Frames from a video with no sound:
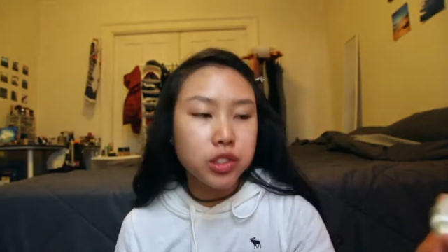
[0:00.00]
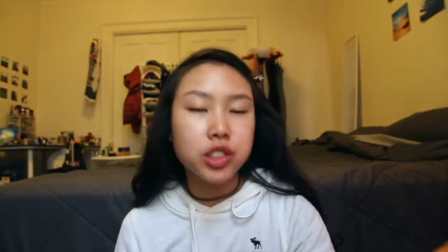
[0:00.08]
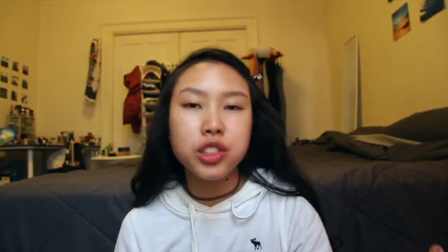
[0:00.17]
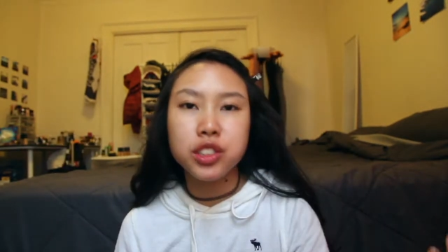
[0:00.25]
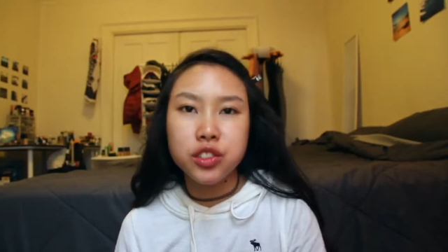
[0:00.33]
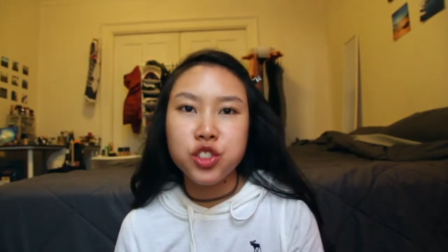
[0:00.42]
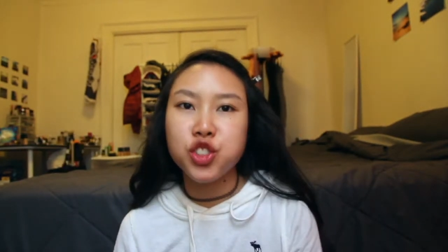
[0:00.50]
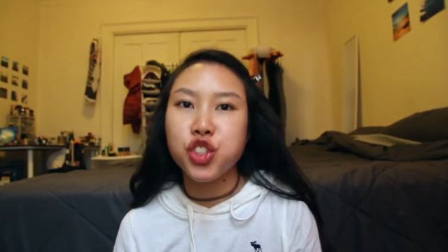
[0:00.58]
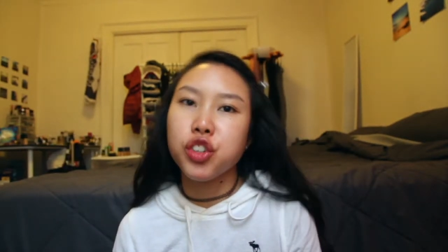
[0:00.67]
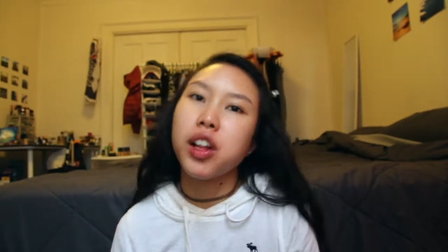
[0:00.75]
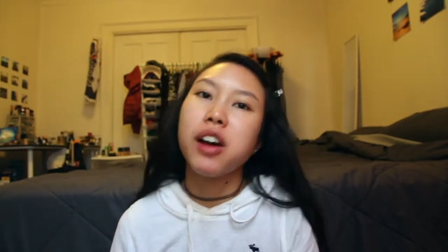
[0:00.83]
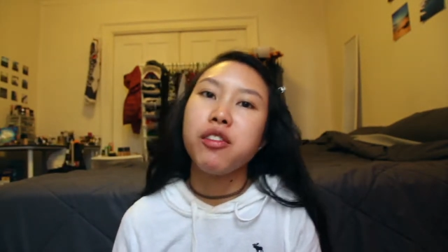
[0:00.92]
This is a
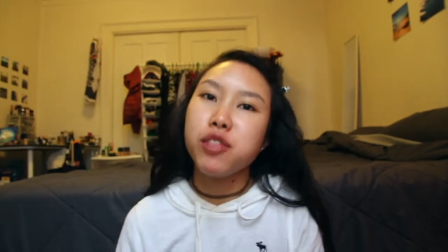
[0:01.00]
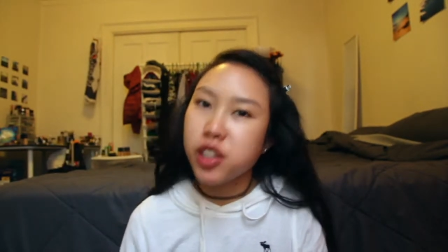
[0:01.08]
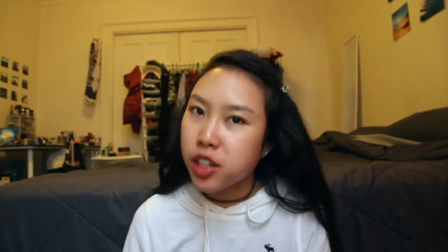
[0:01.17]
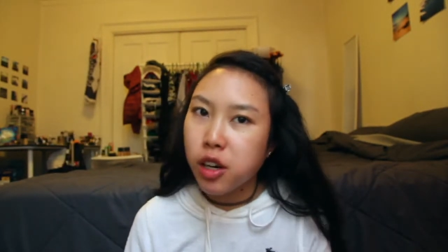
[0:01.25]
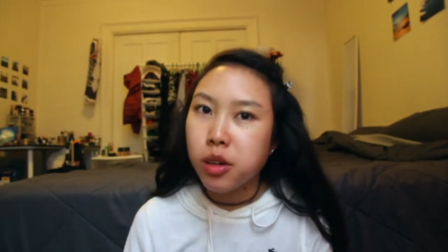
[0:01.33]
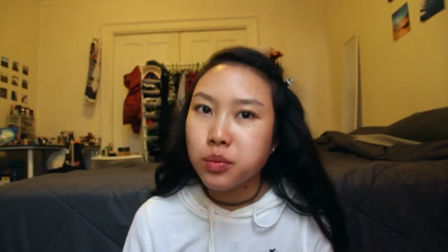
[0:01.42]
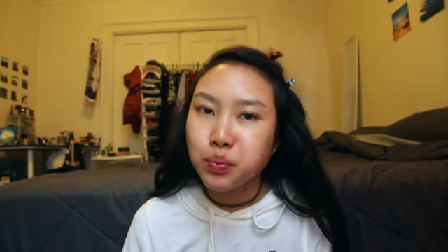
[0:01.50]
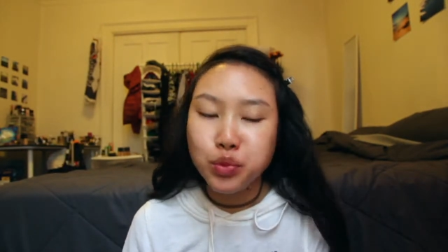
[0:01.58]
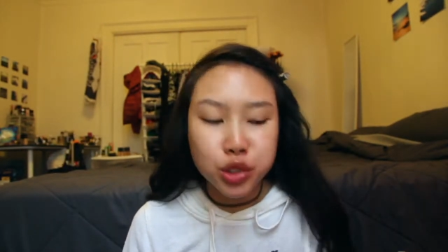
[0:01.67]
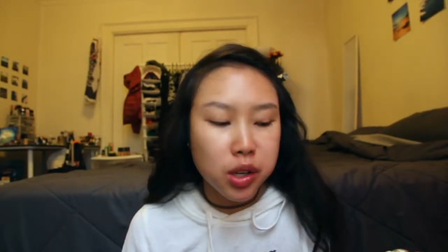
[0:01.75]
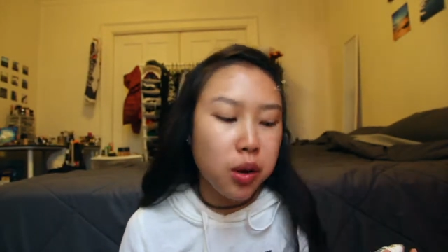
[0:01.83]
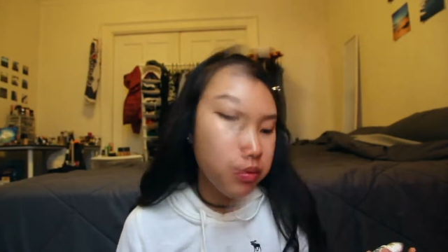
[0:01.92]
chill out video.
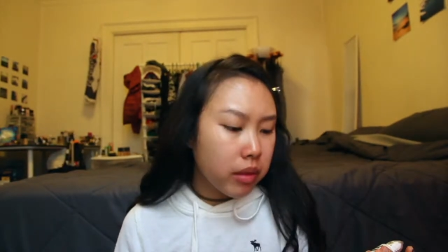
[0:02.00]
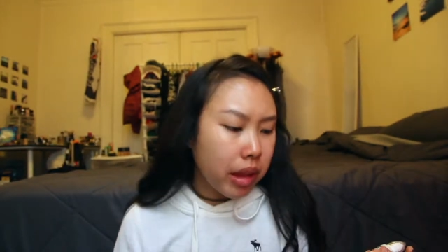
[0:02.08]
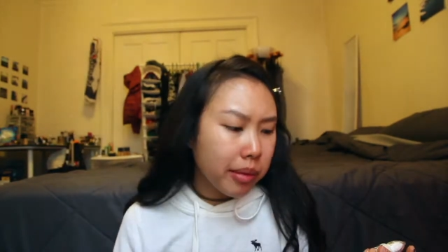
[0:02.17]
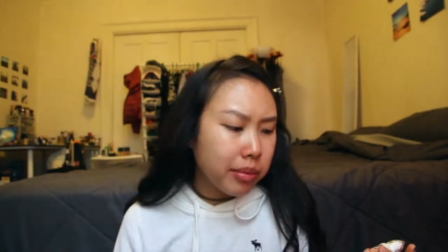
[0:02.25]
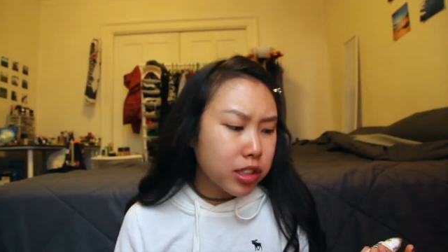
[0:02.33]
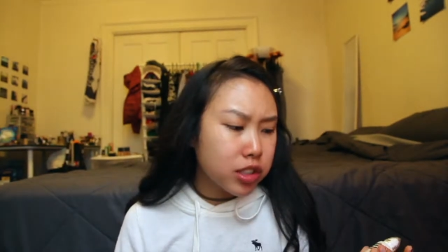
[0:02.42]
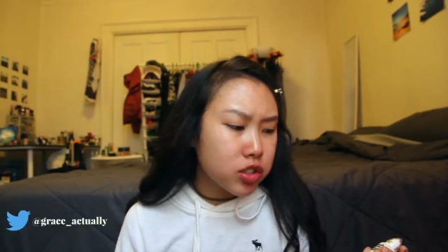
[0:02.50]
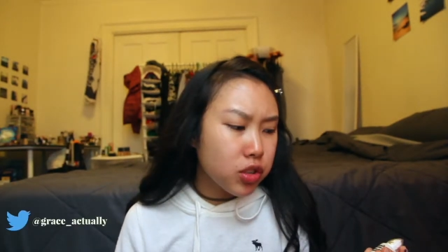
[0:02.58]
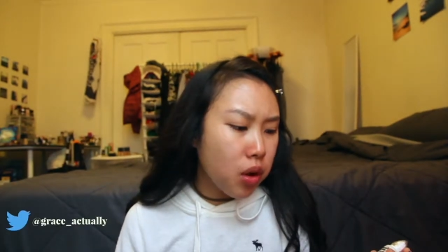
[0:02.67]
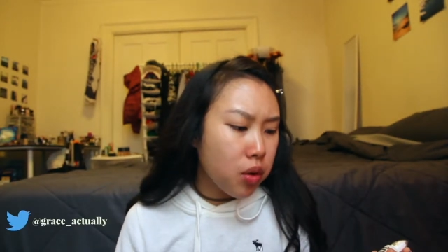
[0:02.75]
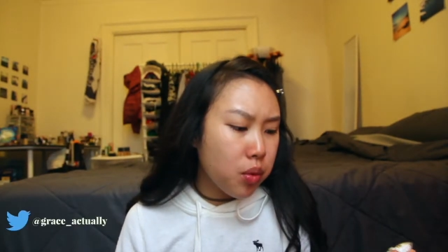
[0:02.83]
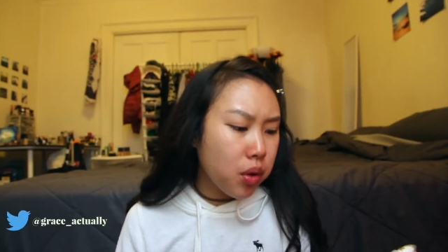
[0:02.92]
So, I'm gonna
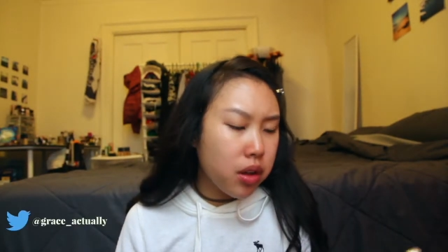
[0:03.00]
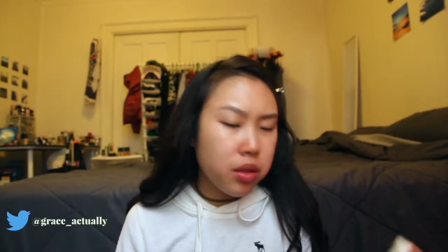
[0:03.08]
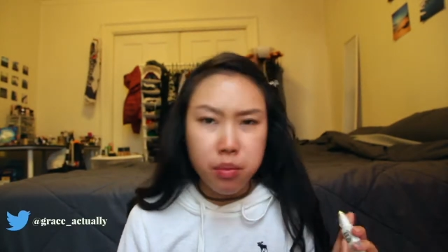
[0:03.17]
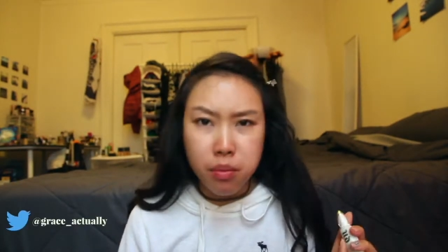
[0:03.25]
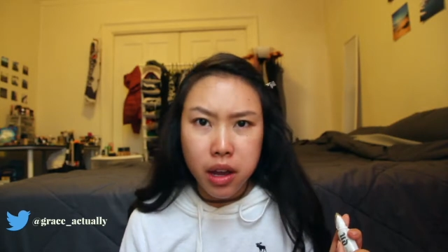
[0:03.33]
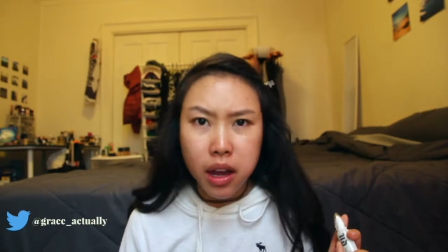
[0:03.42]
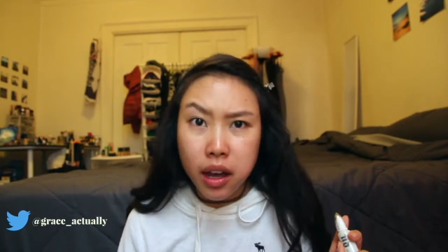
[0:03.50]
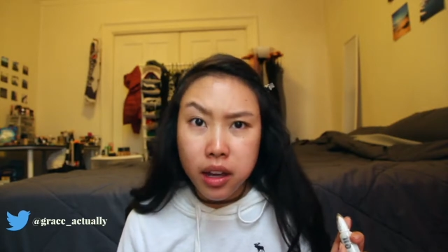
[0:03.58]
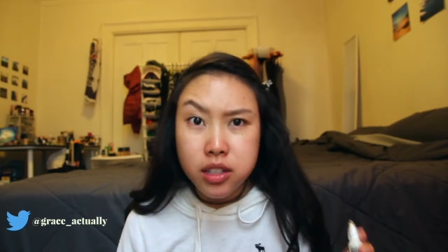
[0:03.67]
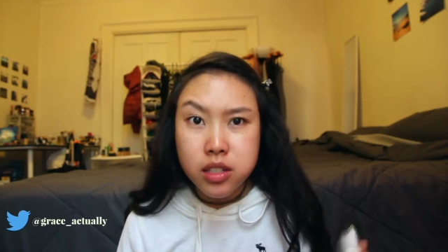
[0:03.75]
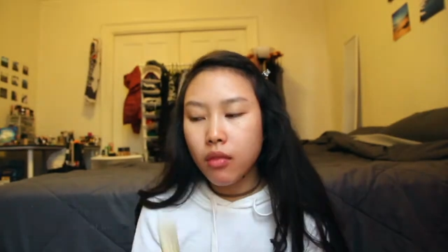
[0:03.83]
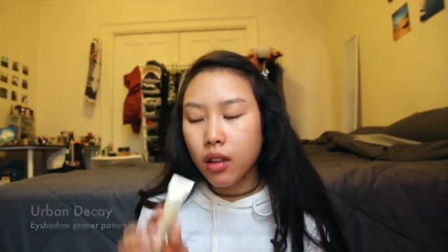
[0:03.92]
start with my
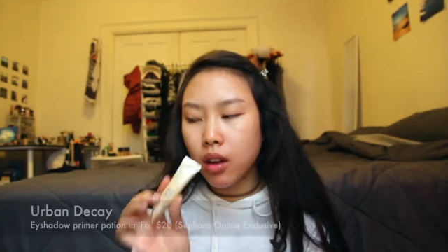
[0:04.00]
eyes.